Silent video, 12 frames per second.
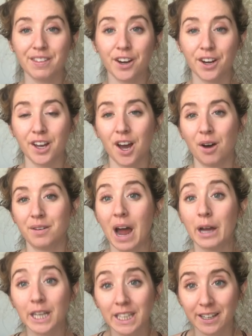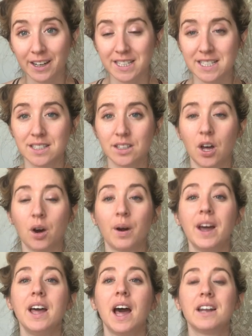There you go. Now your larynx is low
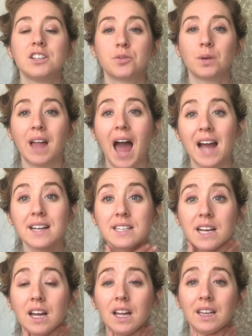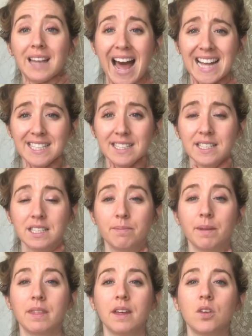and it's relaxed. Lastly,
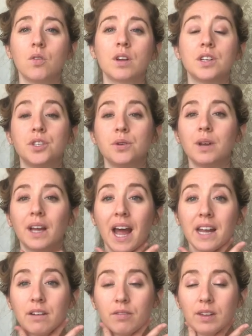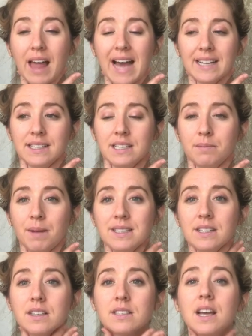something that you can do to kind of relax these
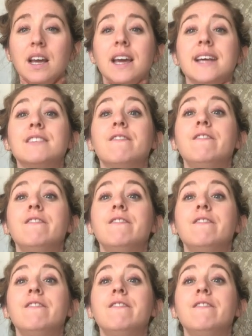muscles is